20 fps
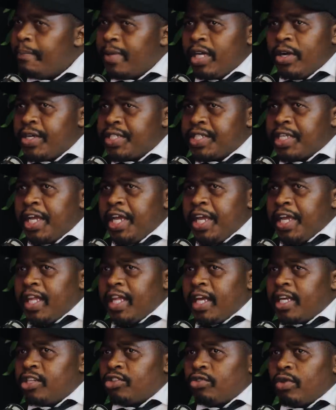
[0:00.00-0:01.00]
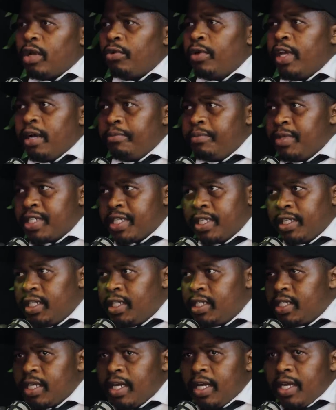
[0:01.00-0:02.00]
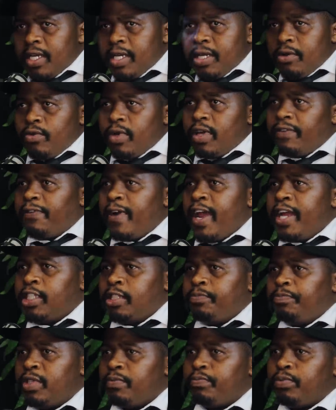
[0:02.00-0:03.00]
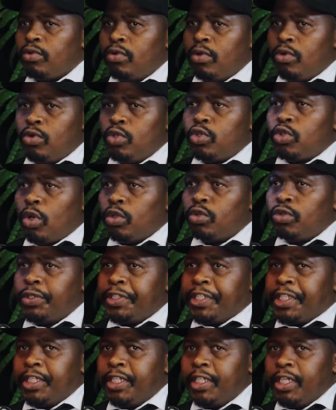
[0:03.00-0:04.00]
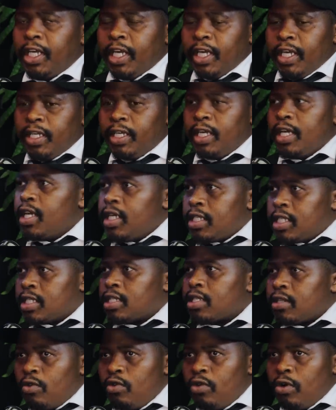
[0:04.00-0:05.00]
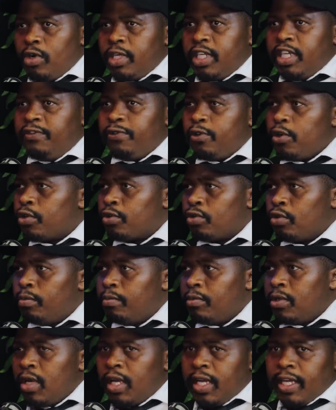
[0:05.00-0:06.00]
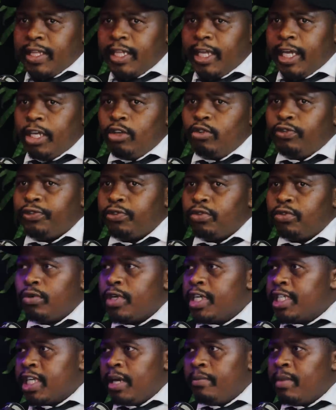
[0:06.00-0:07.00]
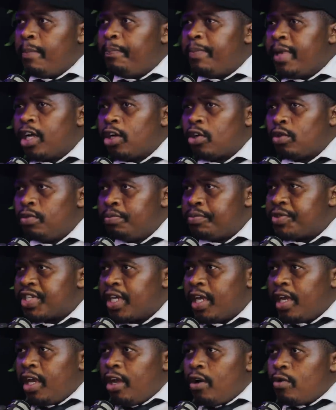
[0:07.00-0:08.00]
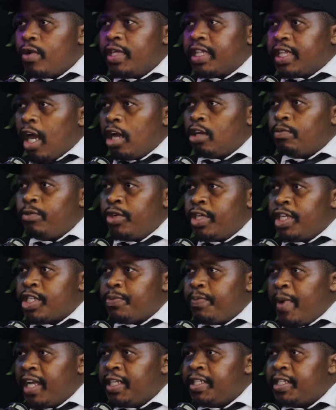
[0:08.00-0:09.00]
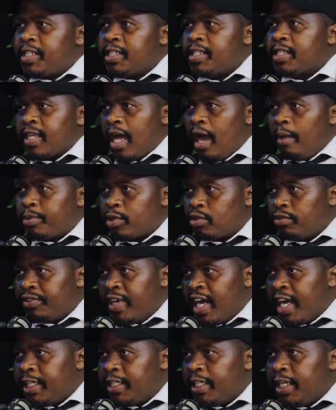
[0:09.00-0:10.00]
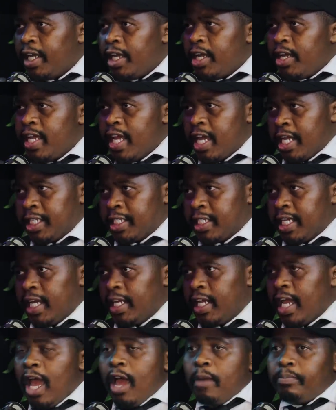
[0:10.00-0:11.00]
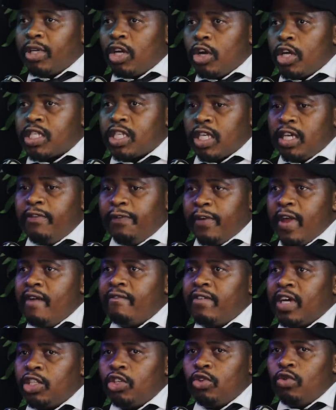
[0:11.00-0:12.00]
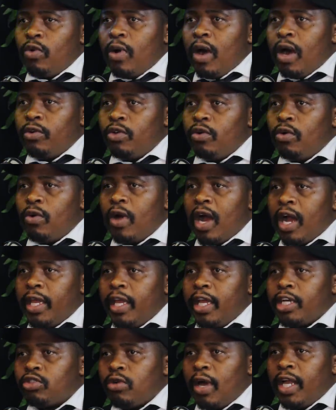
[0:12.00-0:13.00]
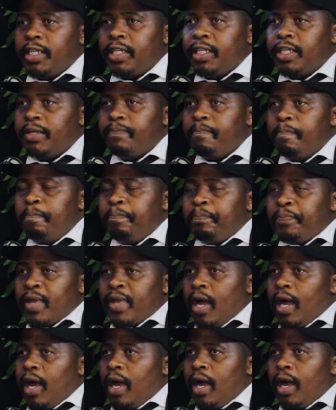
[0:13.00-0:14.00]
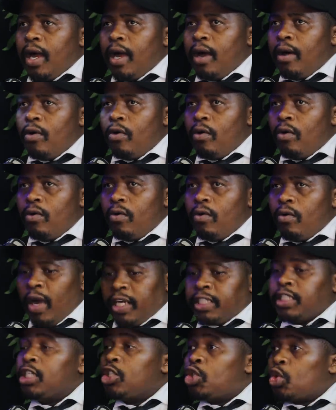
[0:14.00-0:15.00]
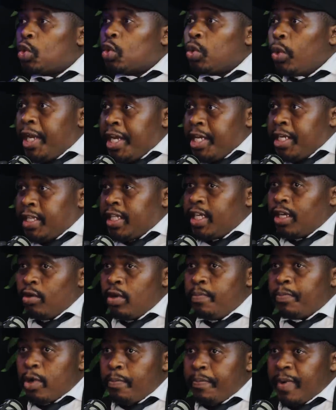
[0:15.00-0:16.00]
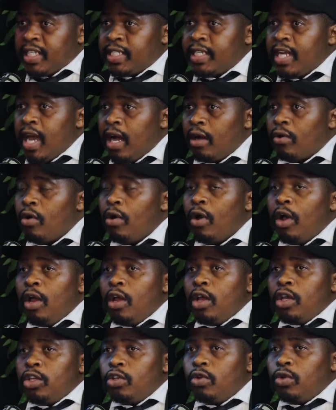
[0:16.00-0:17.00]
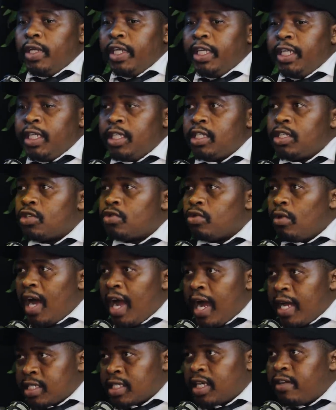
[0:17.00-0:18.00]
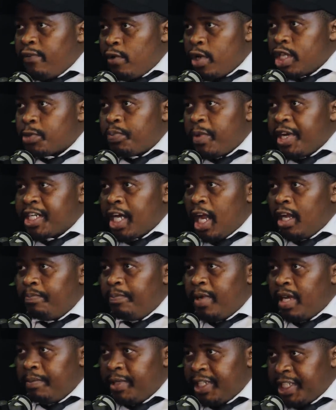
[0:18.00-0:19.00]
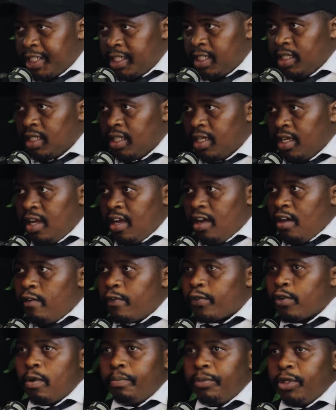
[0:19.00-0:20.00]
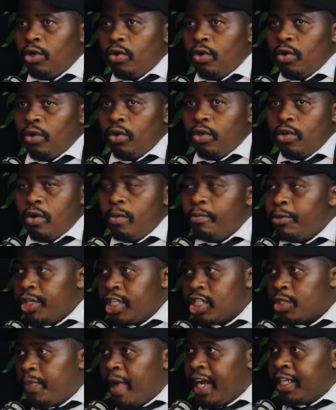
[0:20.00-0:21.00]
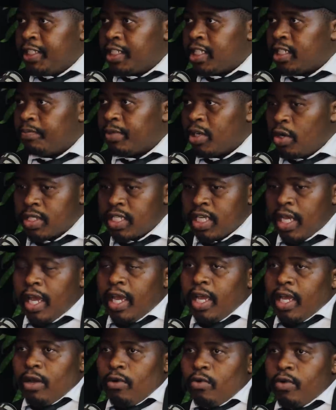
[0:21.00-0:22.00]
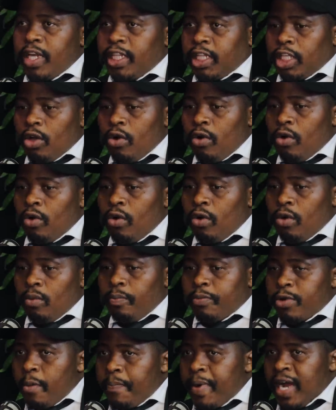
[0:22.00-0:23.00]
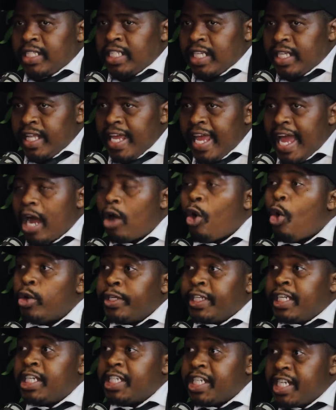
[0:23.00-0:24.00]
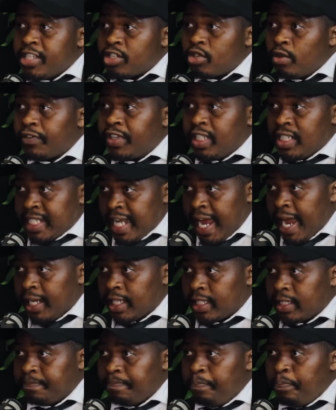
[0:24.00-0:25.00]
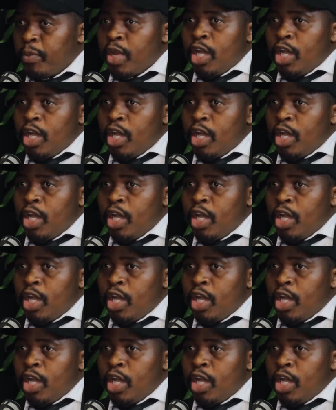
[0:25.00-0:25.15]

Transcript: because that is where we are missing it we find people uthole ukuthi yes u-only for room then ufuna ukwenza ama-back rooms without municipalities approval you understand because if ever you are, you are actually uh, wanting to do anything with property yakho you need to ask for a special permission from your, your municipality because with your property there are conditions of the title.